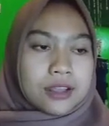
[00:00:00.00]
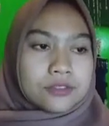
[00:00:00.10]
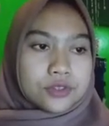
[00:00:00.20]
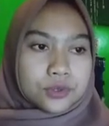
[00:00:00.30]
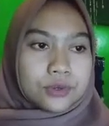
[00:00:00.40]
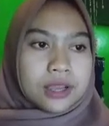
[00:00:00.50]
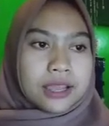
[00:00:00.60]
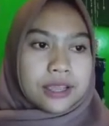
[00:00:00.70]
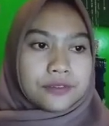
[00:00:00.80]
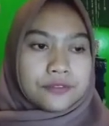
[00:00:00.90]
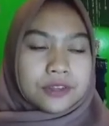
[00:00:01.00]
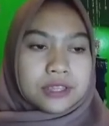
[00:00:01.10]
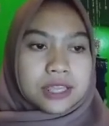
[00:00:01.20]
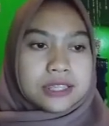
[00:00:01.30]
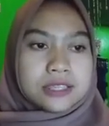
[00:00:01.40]
2.
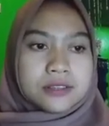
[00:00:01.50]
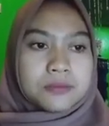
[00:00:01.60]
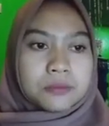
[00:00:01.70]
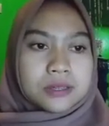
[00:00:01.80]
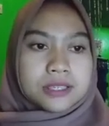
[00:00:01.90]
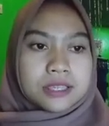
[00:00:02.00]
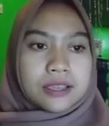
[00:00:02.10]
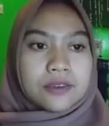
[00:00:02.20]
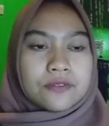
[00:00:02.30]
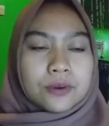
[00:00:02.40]
Advertiser must have